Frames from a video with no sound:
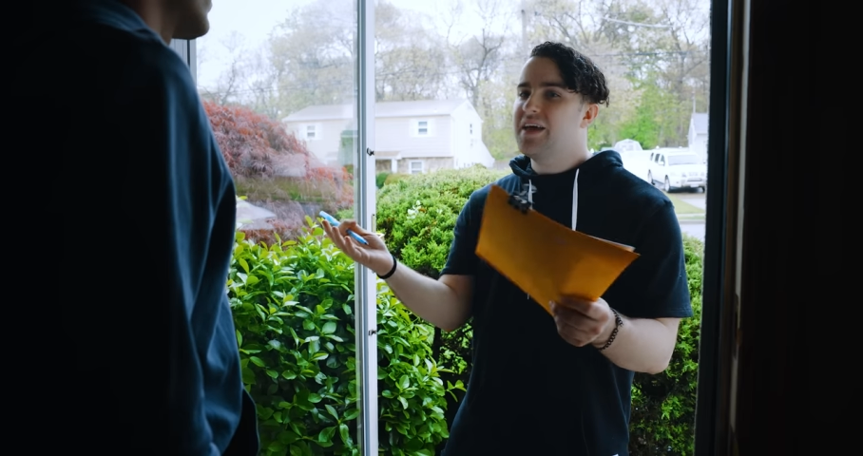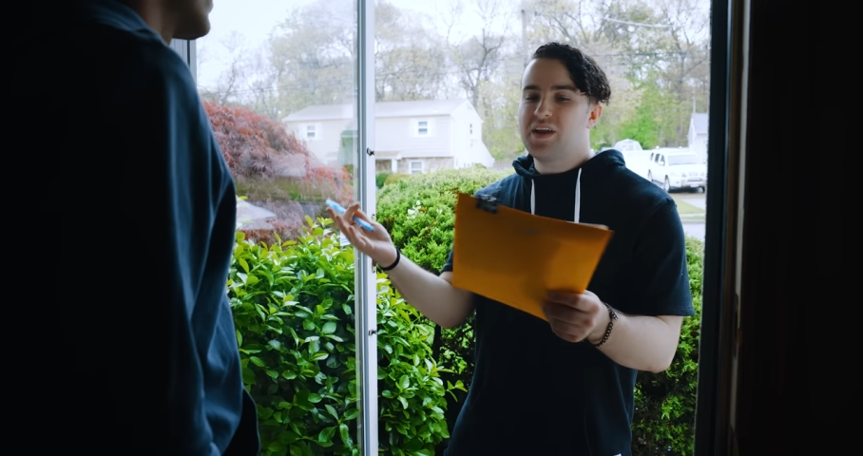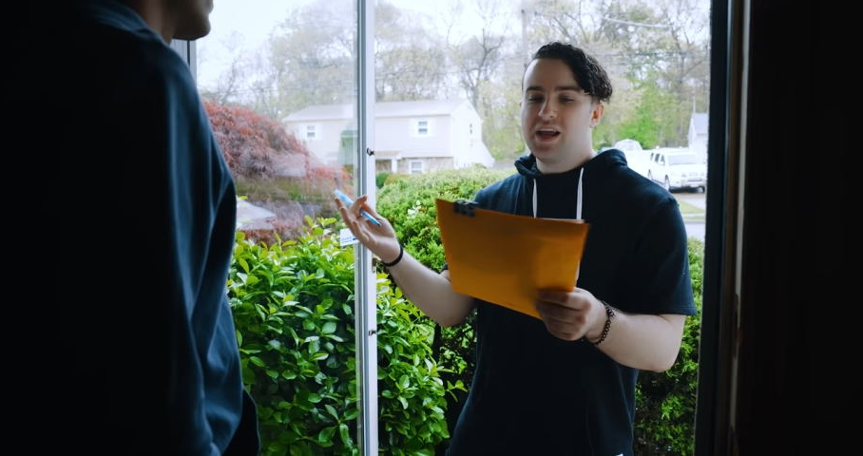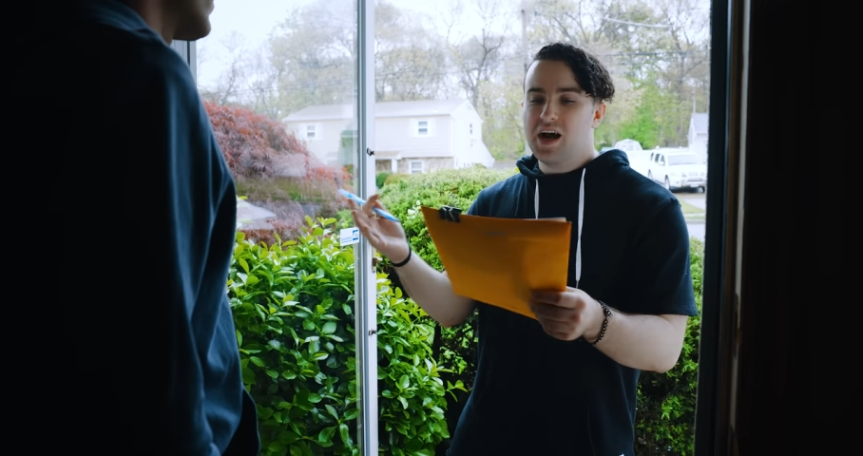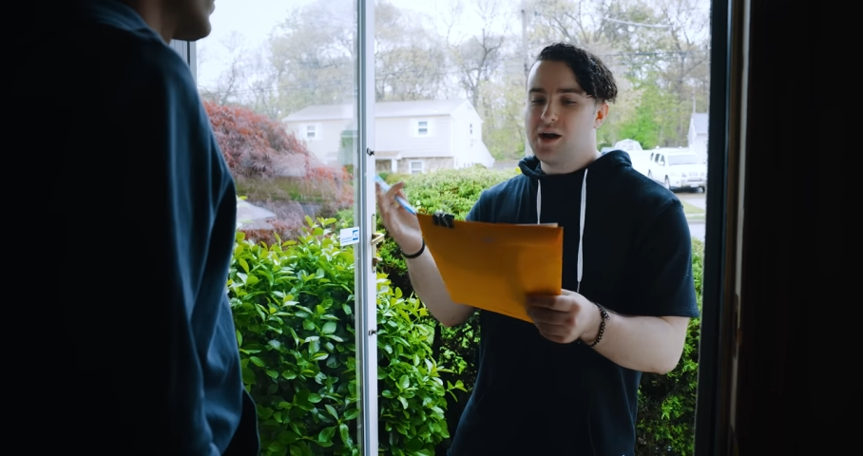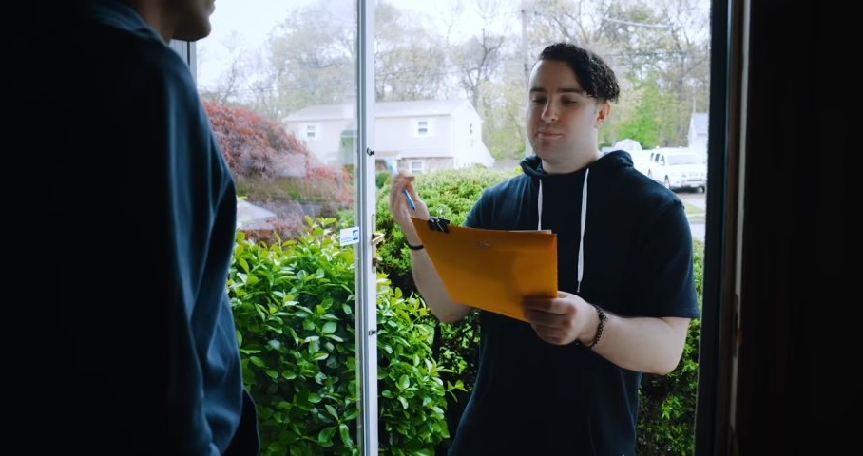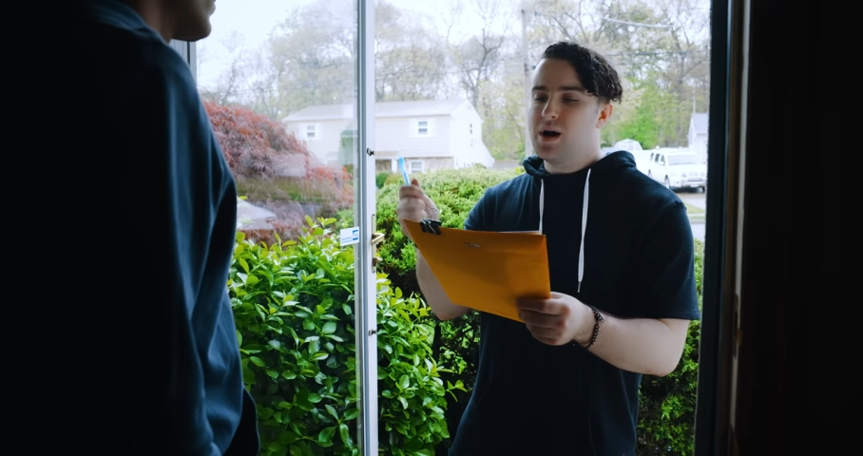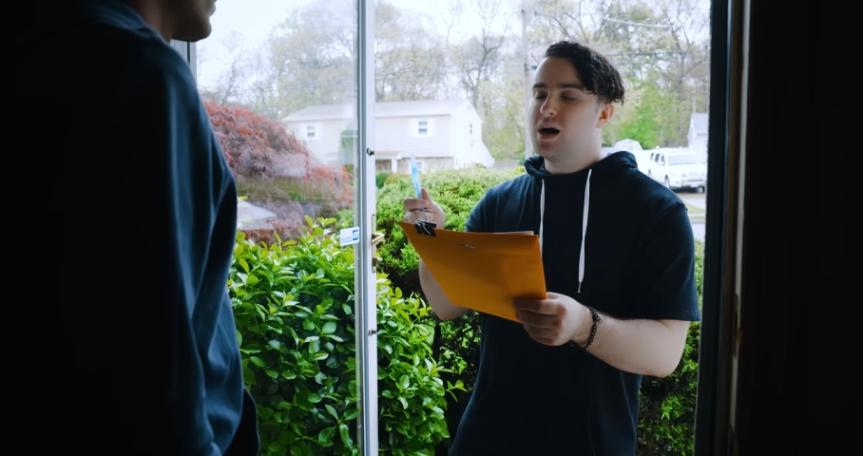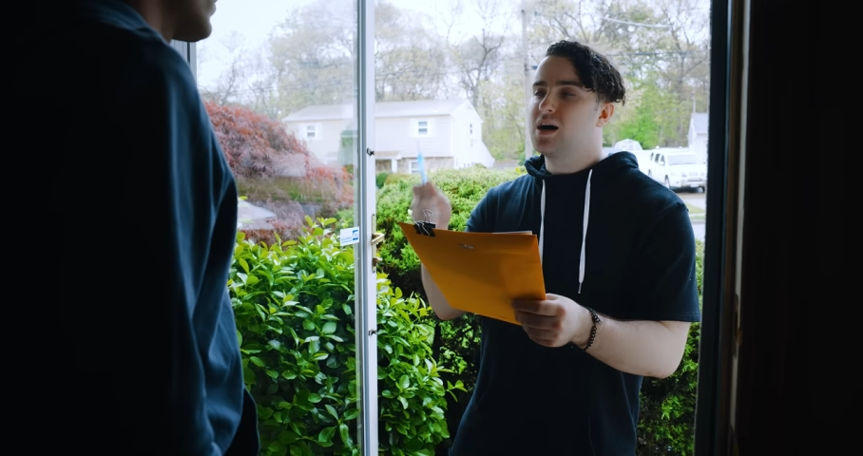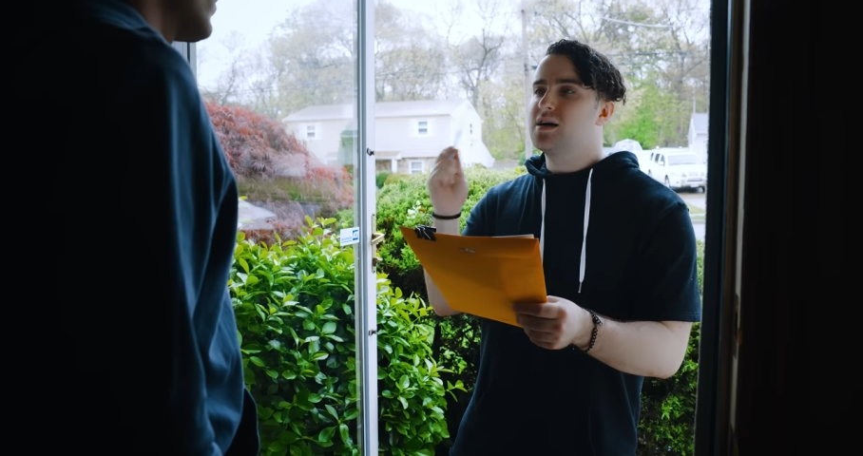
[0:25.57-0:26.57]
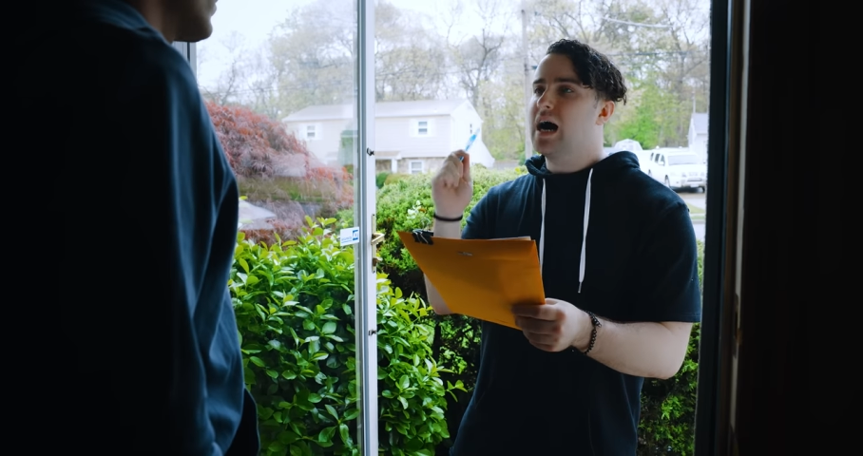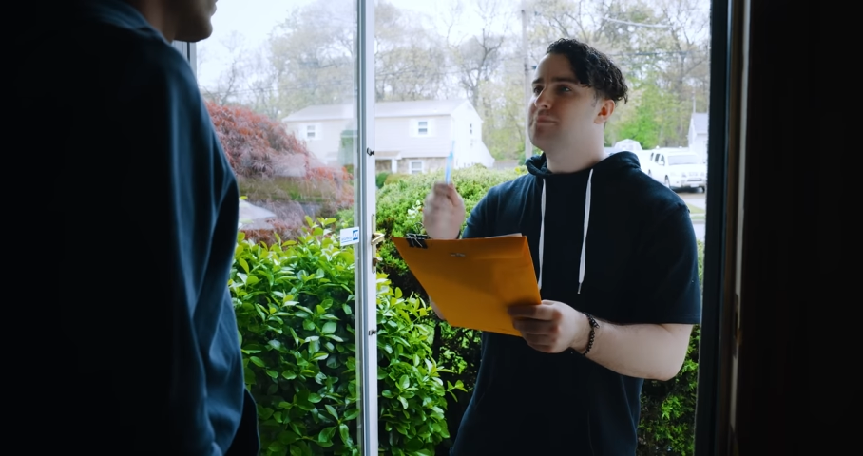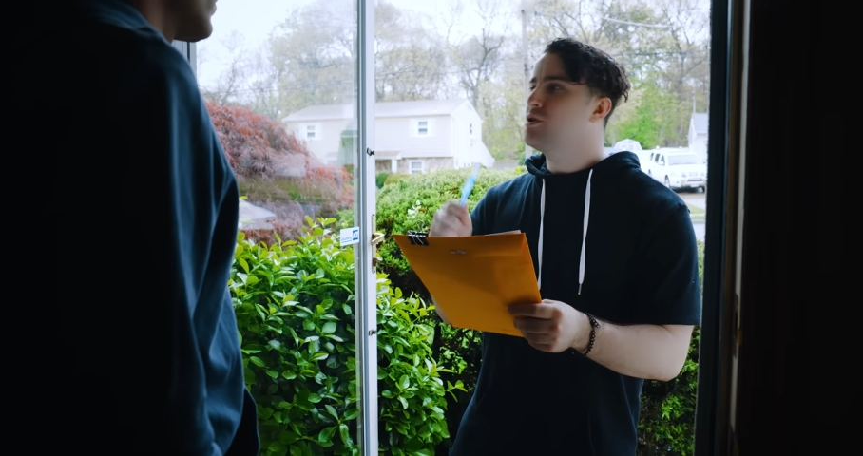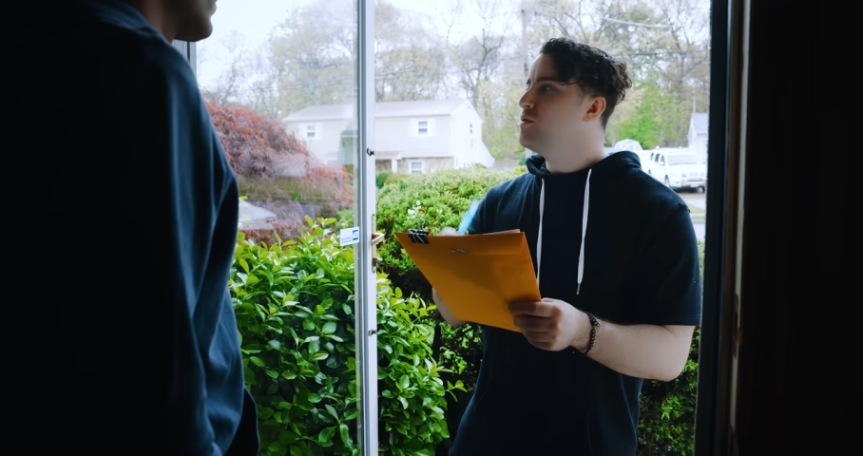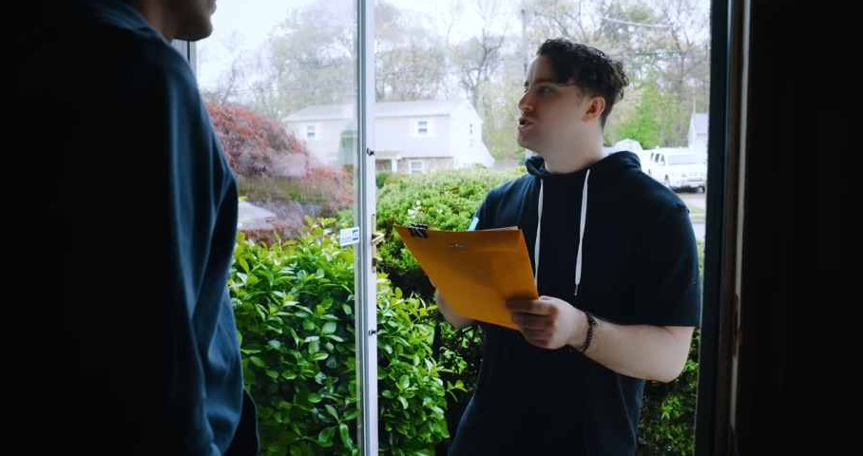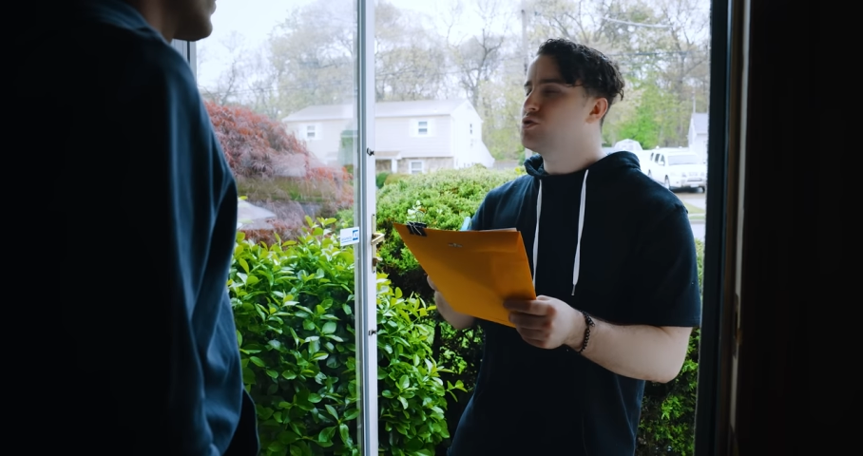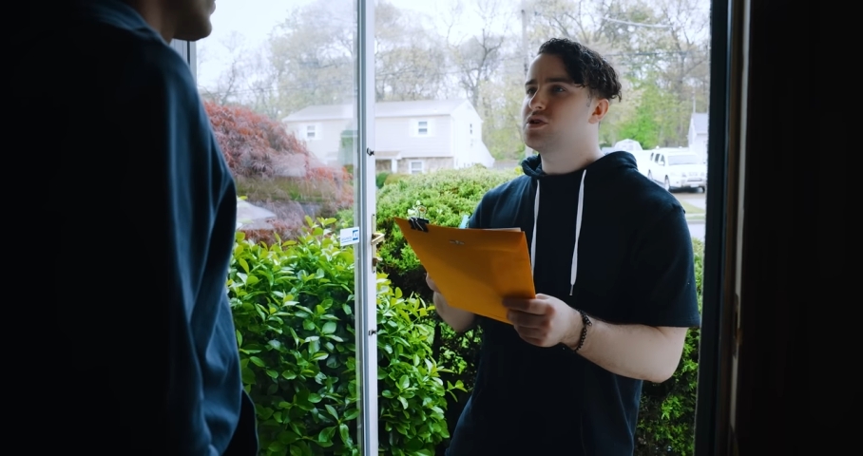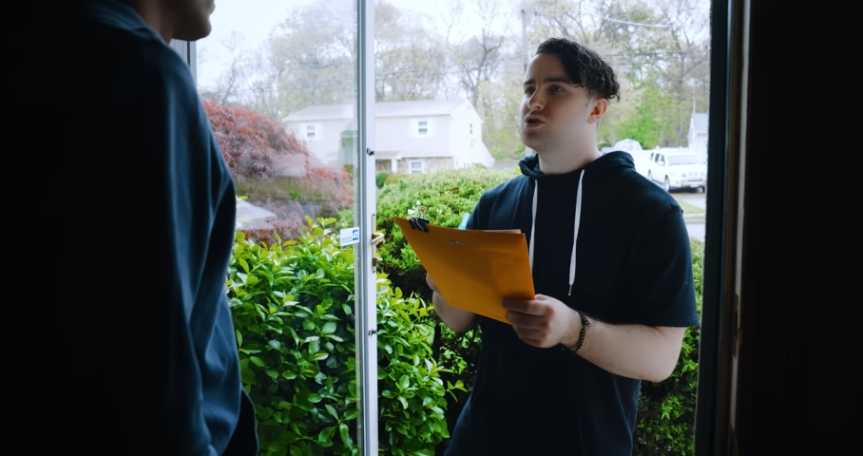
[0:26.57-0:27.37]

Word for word: Anthony, I'm going door